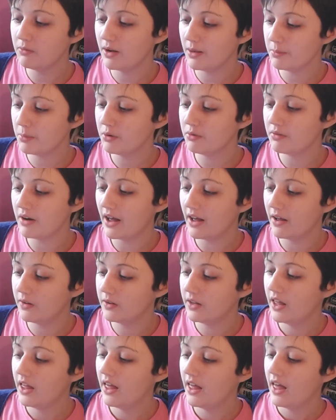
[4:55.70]
by Rainbow
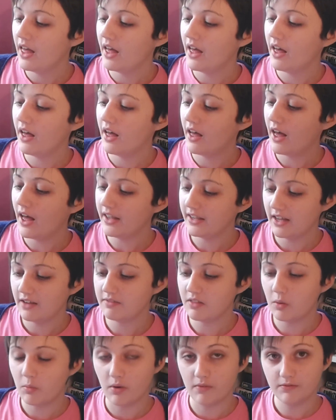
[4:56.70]
Rowell I
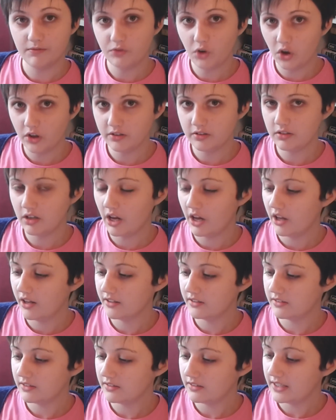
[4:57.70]
gave that one 4
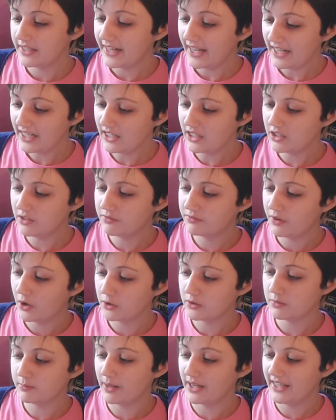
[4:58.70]
stars. The Lady and the
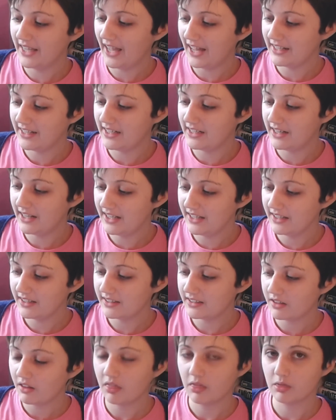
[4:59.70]
Fox by Kelly
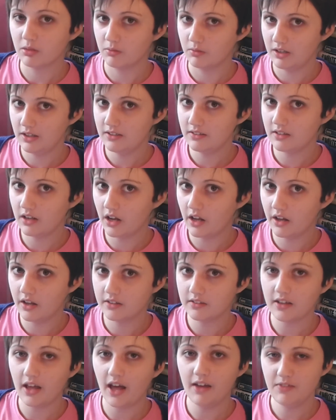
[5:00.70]
Link, 3
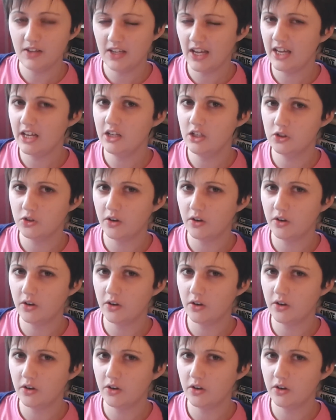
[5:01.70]
stars. I think I